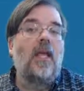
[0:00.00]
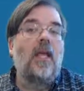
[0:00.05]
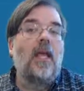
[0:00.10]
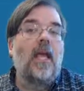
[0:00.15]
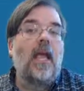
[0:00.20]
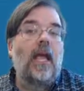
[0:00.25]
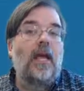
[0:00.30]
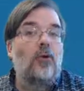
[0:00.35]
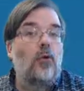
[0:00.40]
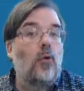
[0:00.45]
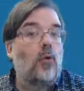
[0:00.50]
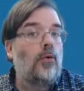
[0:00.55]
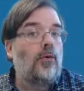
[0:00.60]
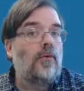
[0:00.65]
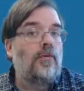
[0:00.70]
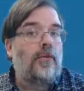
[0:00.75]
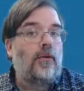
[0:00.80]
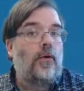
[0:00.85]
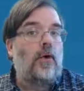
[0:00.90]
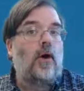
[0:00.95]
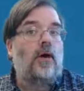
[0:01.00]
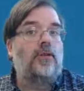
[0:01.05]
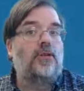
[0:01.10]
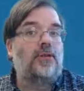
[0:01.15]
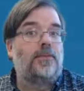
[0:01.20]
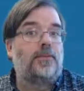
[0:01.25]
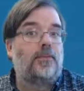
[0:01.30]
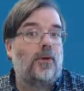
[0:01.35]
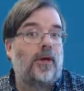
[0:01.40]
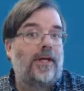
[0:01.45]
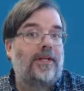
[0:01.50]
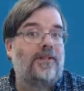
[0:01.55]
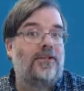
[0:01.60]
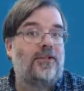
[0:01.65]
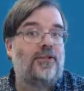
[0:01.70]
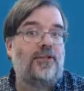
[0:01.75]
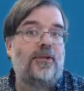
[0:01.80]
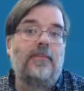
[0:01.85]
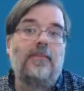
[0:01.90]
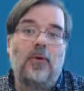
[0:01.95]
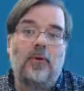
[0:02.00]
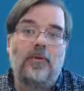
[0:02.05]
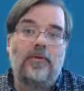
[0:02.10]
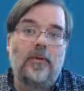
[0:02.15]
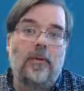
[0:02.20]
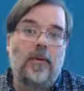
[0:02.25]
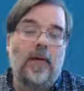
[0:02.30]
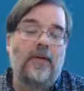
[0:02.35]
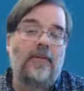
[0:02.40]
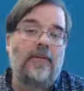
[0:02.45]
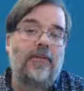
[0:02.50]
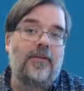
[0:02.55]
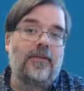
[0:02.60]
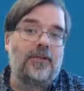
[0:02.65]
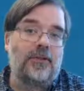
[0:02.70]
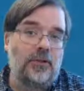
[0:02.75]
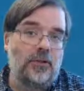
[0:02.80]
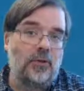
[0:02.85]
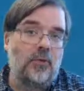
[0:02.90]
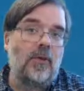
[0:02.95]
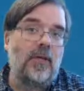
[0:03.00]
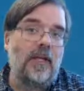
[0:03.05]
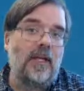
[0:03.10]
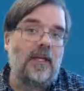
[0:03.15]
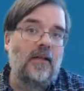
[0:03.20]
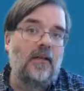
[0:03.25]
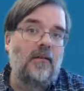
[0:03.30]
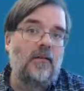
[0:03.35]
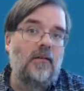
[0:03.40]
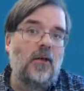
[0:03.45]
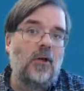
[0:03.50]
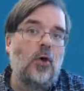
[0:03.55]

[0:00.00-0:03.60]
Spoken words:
In order for our sprites to move around the screen,